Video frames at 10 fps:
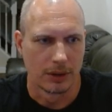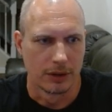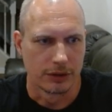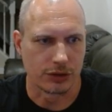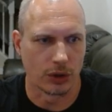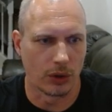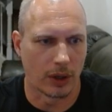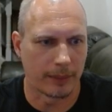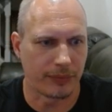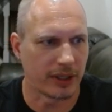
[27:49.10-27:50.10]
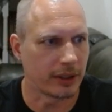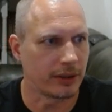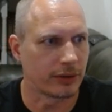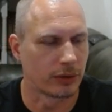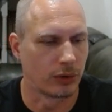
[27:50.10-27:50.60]
So I'm thinking
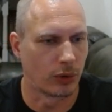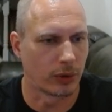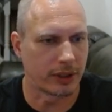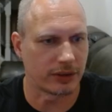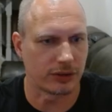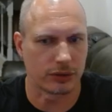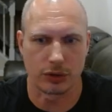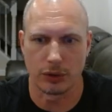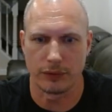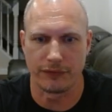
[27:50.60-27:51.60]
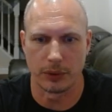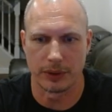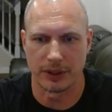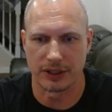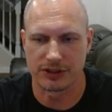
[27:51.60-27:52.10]
either Lorcus or Tofu
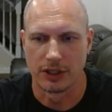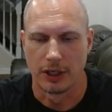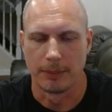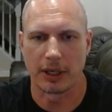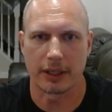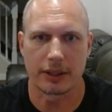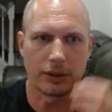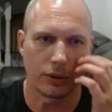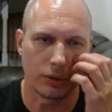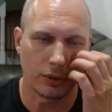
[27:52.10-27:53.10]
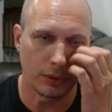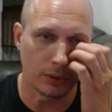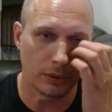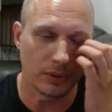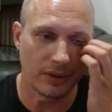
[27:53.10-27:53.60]
in this, but I could.
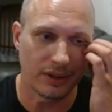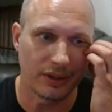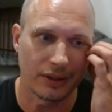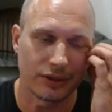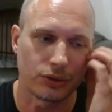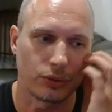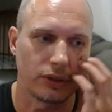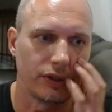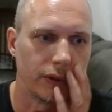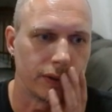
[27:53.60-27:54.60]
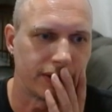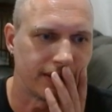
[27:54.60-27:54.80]
Oh, it's only newts.